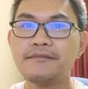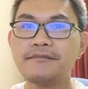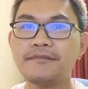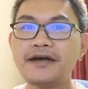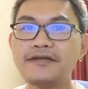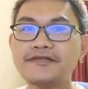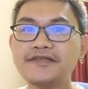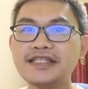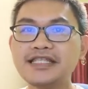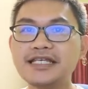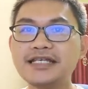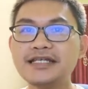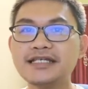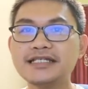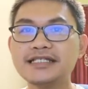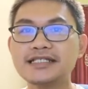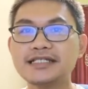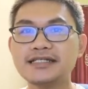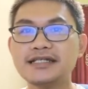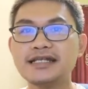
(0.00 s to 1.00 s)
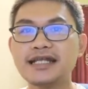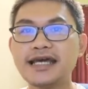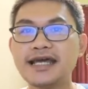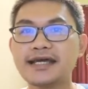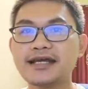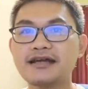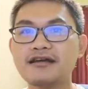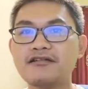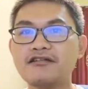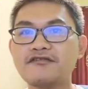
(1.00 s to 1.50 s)
Poverty is a
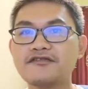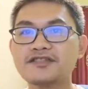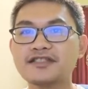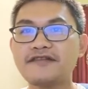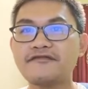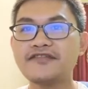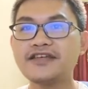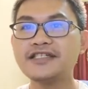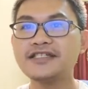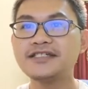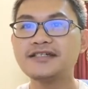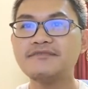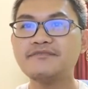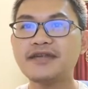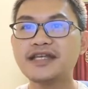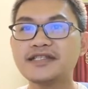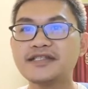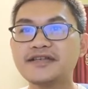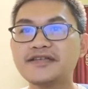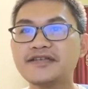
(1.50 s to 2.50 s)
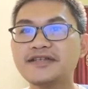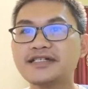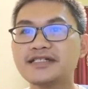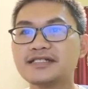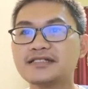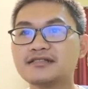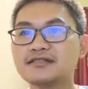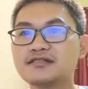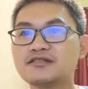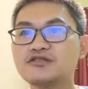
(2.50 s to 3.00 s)
lack of sufficient
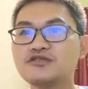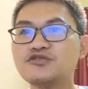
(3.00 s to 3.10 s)
material,